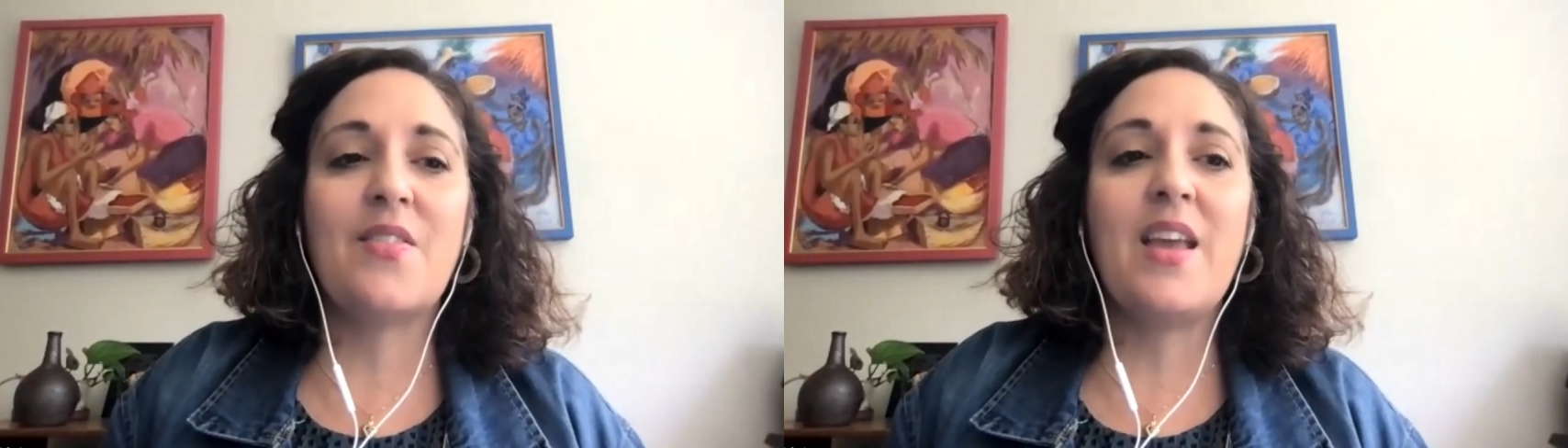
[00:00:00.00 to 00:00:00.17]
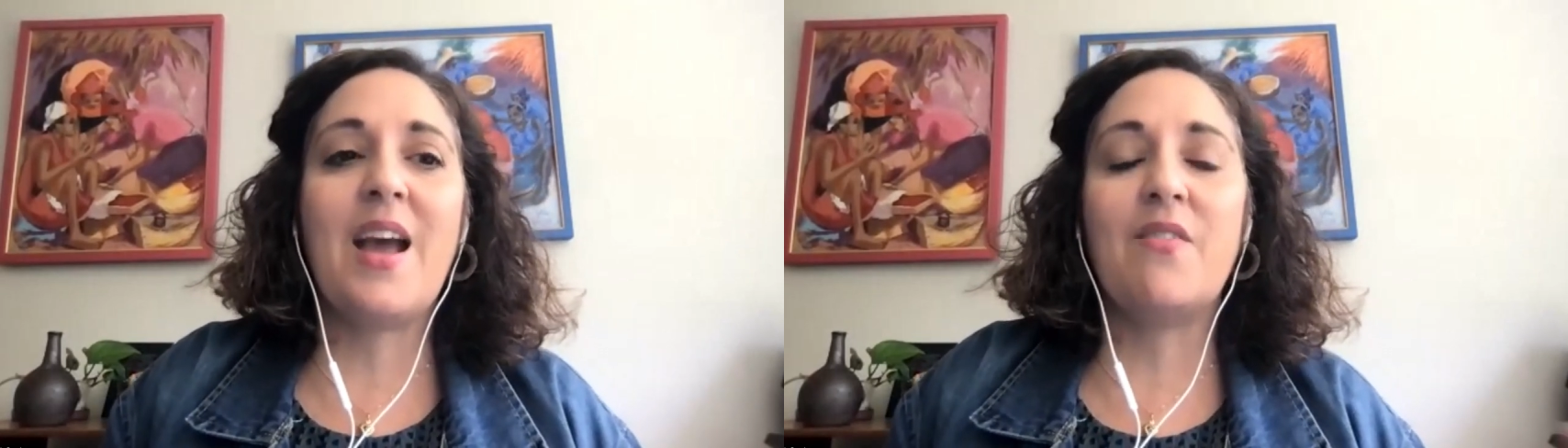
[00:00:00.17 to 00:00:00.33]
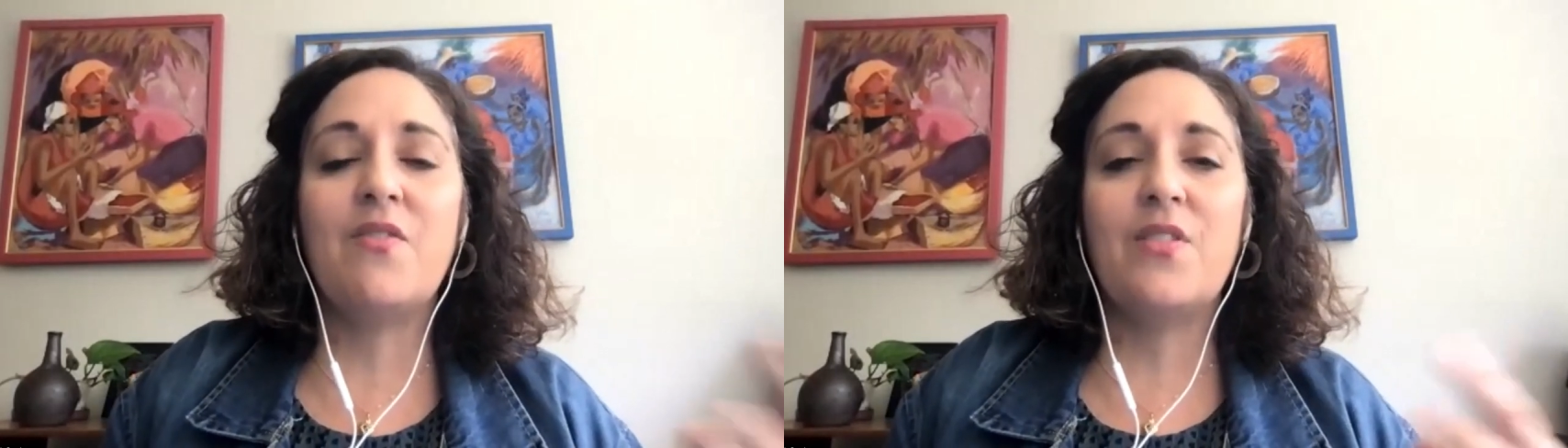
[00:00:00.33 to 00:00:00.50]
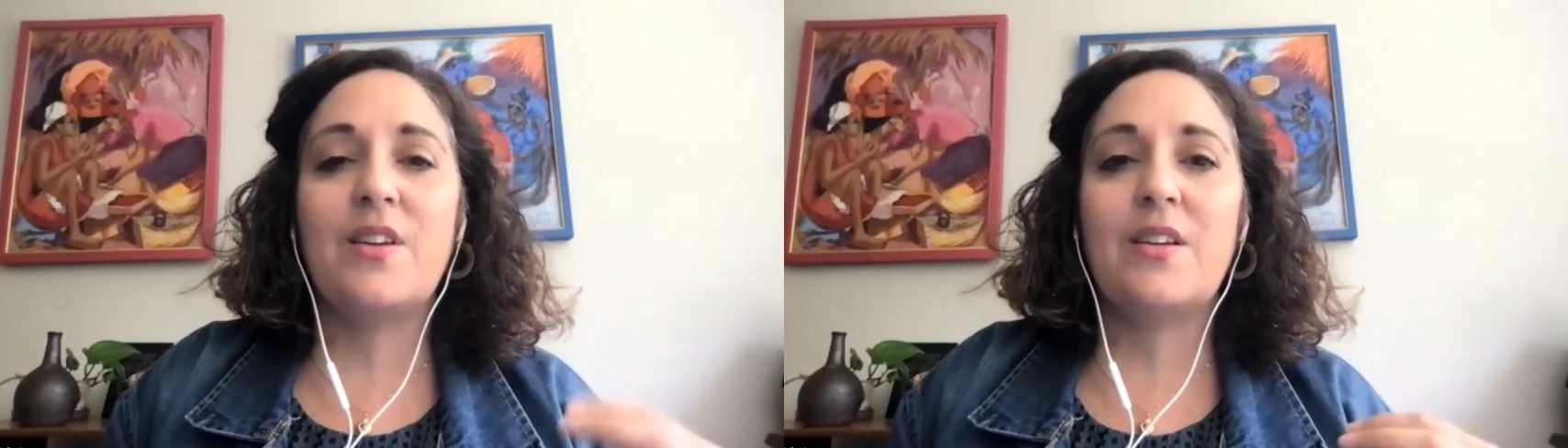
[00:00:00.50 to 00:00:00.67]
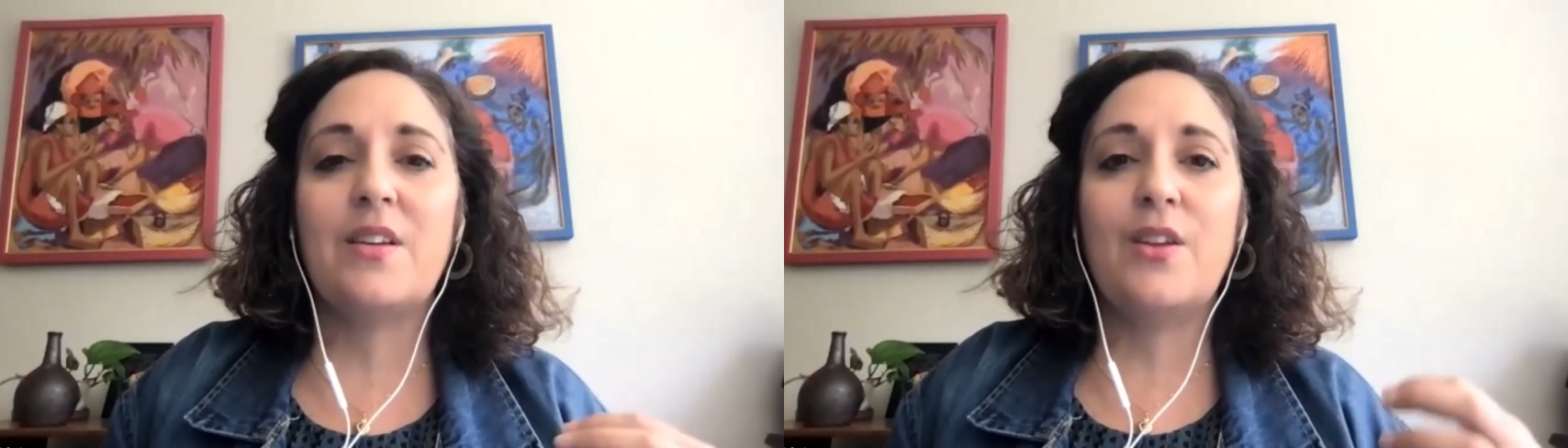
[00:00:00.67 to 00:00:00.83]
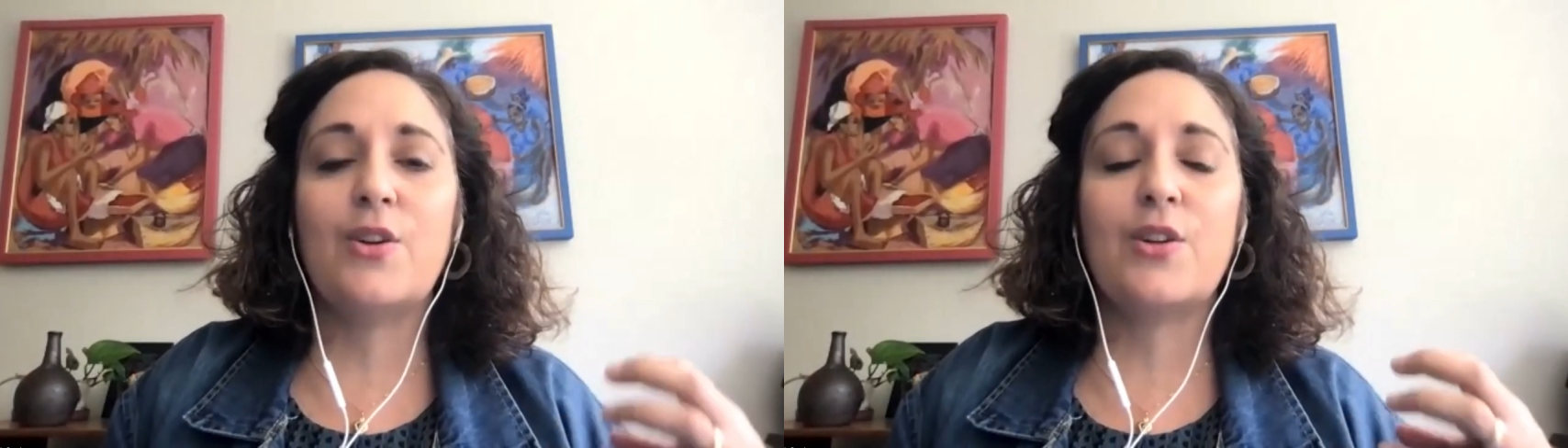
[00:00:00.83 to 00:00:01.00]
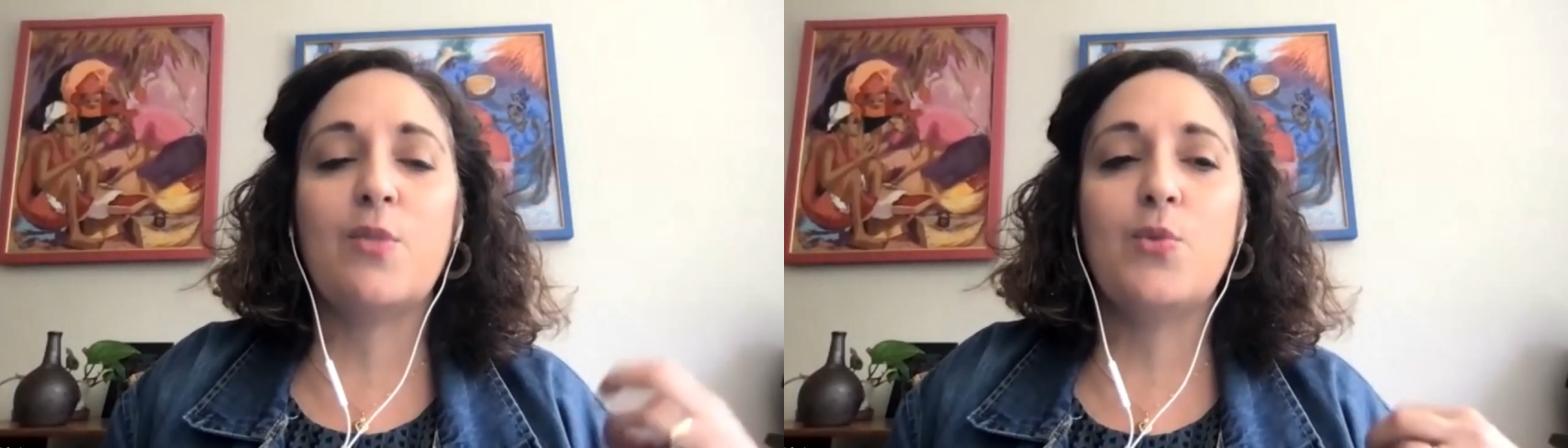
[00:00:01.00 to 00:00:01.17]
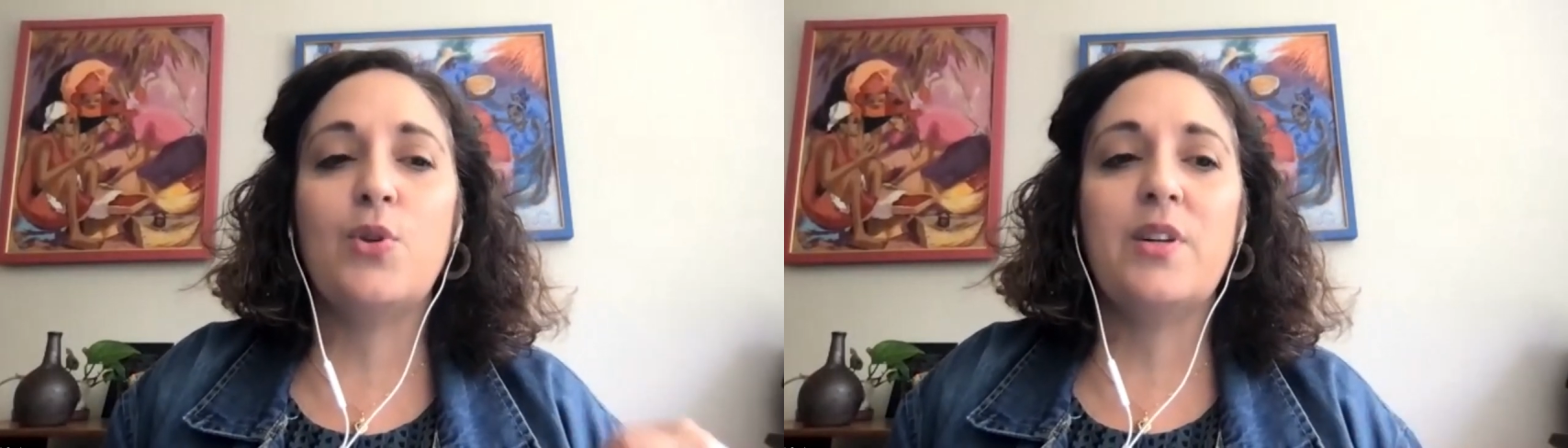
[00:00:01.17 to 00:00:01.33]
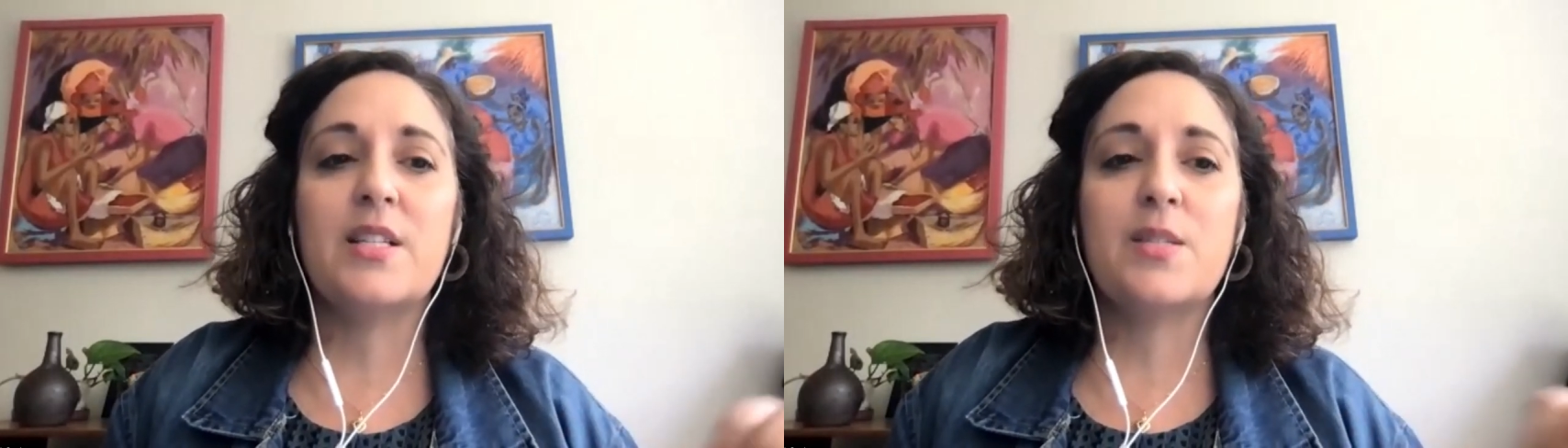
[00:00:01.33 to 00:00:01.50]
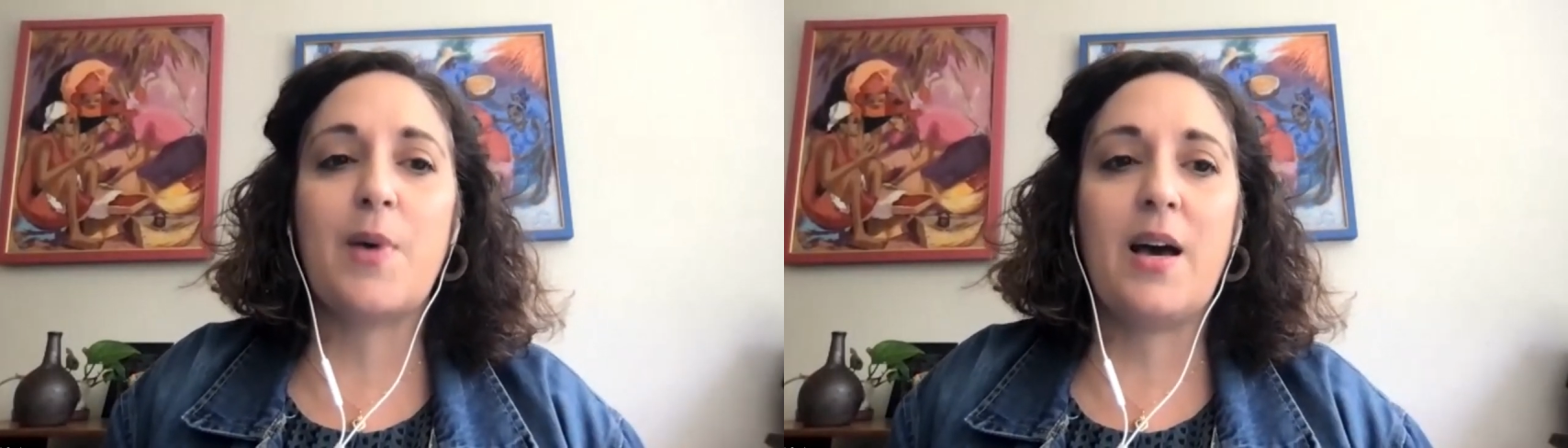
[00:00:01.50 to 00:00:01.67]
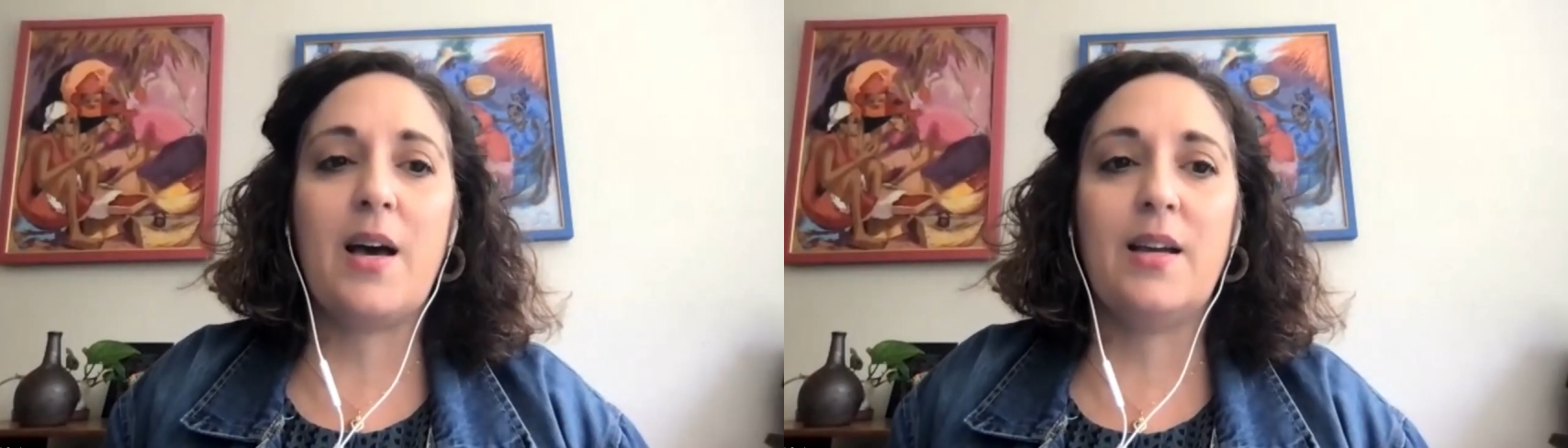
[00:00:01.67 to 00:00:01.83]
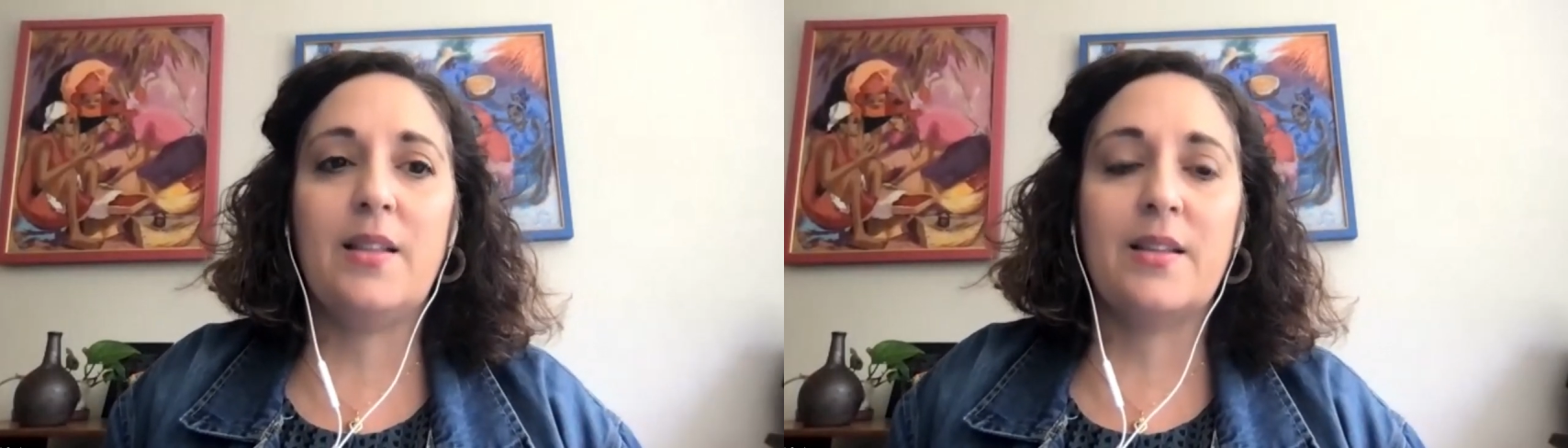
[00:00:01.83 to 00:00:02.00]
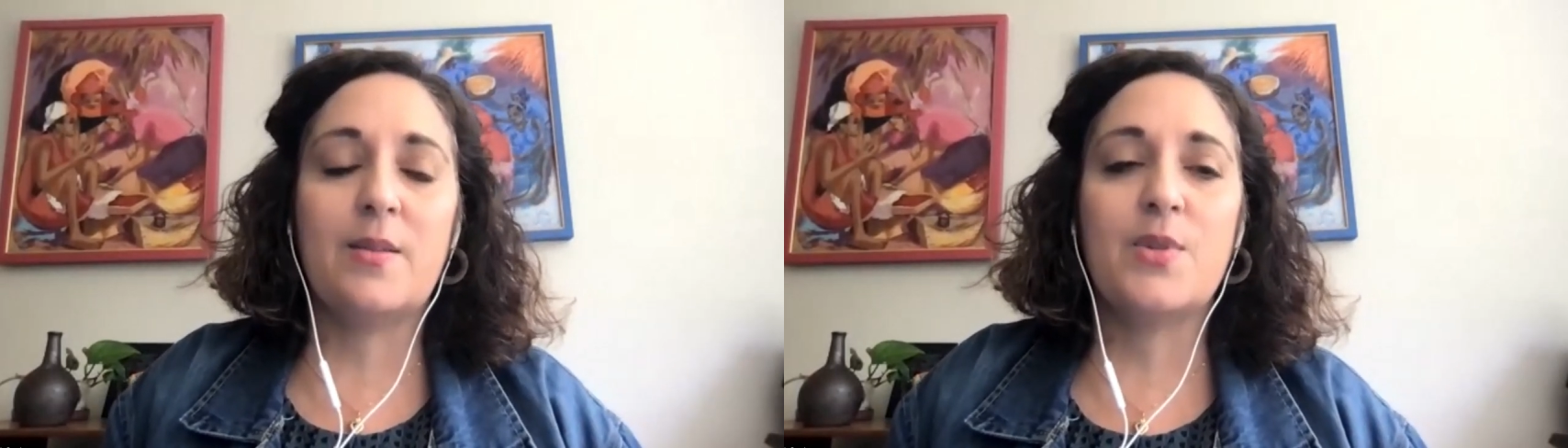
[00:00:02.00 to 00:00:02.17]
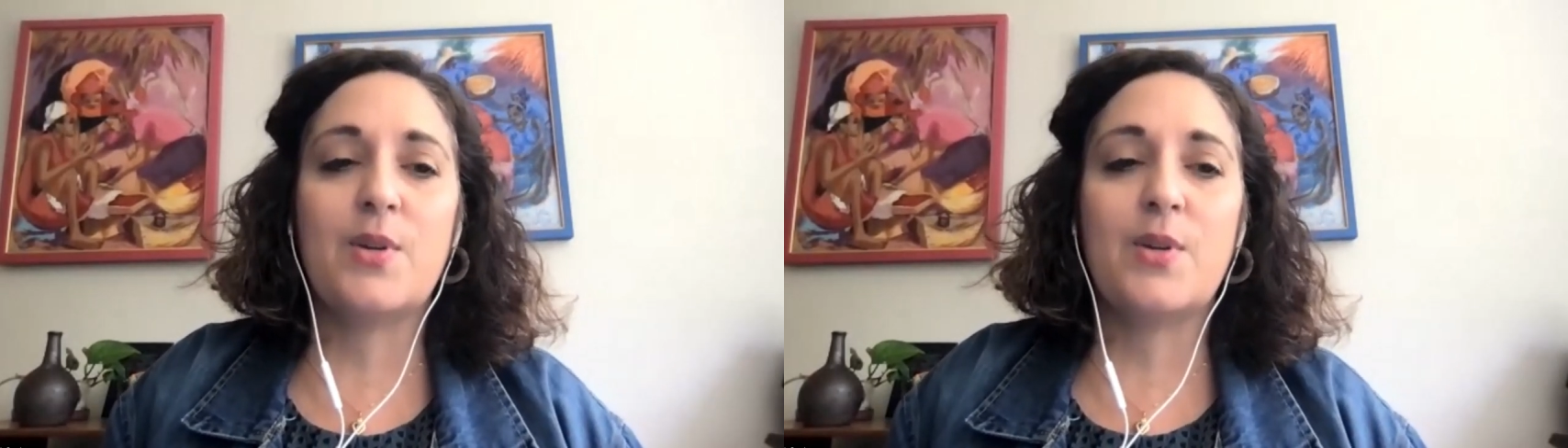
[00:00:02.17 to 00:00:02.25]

they have their communities behind them.